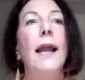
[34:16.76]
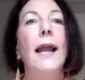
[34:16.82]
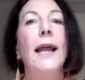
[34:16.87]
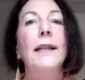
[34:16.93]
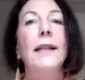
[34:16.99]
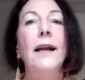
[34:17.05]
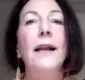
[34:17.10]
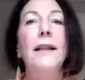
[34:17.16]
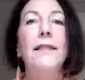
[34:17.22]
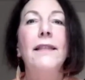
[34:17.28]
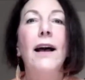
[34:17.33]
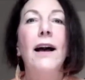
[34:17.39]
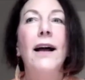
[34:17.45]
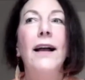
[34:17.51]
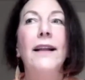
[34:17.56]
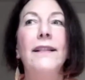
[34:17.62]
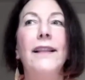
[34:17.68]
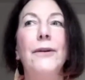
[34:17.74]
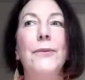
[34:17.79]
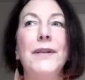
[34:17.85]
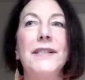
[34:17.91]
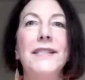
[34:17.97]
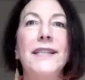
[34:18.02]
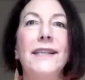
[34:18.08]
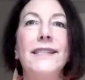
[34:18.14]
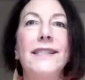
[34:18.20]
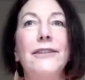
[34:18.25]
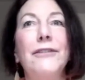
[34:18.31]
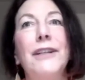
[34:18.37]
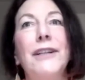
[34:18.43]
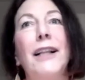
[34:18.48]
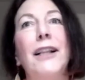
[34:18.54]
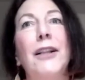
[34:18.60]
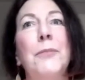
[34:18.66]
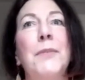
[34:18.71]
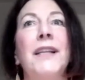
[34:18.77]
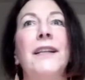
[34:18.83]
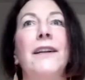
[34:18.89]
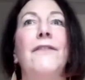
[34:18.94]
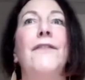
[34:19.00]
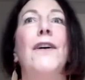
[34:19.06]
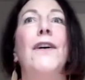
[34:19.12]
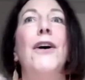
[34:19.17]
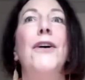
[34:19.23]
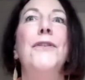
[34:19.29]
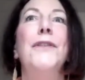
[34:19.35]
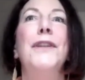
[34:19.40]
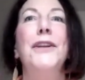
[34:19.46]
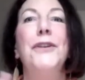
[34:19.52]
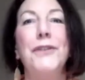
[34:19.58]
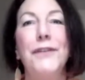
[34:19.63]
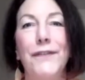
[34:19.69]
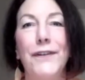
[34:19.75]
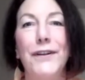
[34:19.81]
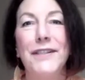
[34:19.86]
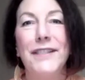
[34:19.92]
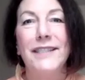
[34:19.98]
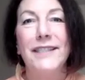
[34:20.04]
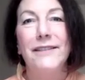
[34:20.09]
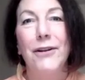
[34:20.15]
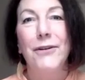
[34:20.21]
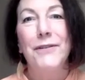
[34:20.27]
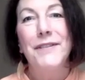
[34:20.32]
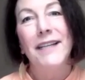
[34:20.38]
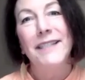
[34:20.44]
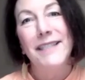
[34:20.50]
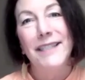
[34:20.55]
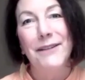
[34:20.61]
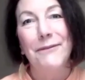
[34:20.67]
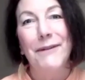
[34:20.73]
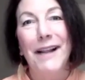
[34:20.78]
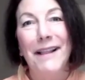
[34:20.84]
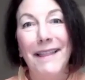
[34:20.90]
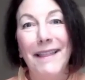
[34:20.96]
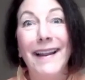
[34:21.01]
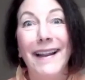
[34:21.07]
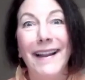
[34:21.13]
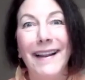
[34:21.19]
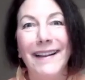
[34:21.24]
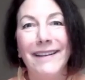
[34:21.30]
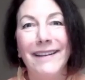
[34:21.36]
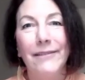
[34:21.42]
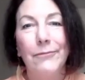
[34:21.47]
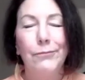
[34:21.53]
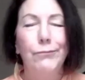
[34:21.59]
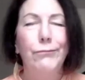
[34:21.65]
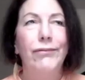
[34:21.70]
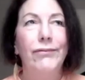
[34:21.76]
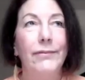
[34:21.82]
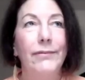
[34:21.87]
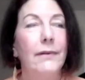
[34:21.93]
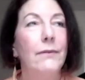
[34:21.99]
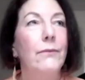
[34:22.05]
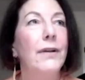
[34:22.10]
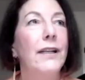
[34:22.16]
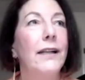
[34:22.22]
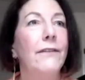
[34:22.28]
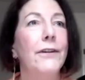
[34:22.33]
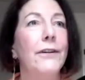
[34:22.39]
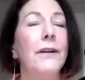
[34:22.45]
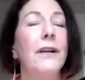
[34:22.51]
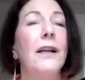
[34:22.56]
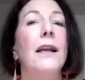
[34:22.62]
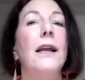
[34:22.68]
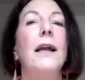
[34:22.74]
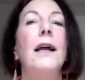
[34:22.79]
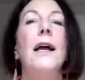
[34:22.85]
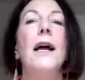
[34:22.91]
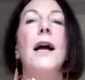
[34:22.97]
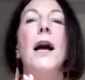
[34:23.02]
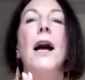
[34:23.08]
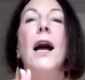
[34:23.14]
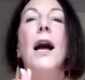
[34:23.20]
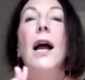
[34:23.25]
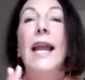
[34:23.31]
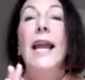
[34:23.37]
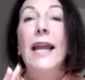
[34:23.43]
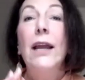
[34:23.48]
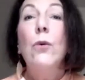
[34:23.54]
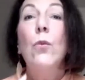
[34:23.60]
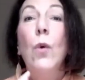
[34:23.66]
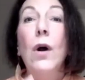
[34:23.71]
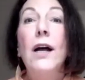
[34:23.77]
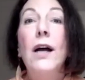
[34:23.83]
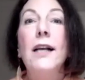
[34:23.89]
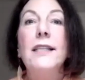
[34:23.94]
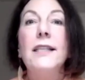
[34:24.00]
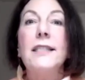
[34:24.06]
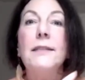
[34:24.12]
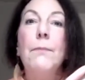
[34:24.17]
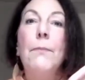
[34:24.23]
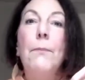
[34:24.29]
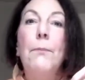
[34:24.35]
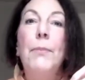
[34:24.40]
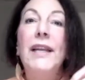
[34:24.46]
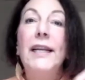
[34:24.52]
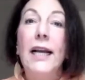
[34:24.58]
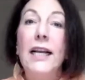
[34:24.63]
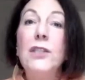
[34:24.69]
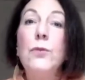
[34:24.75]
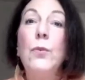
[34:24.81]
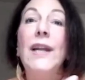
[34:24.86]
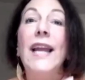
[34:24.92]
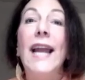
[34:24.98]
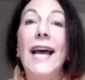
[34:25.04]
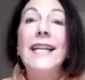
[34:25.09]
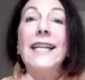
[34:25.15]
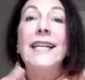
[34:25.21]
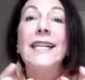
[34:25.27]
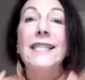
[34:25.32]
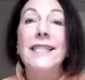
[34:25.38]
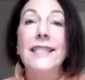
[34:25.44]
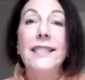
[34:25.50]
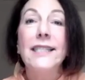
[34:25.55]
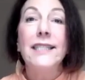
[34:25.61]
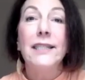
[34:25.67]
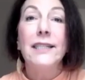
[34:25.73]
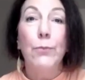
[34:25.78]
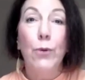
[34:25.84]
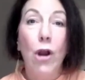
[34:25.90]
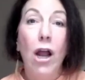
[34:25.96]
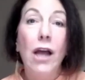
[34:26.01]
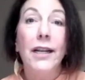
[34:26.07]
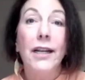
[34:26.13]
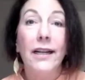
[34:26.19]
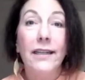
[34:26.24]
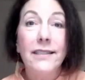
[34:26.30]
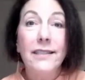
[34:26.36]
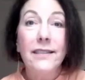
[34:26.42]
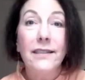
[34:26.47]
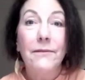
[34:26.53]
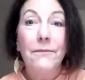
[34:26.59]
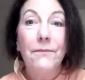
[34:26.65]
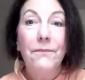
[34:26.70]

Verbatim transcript: And I thought there was a certain element of, oh, the universe knows I did the right thing, whatever. It was because we had a consistent product.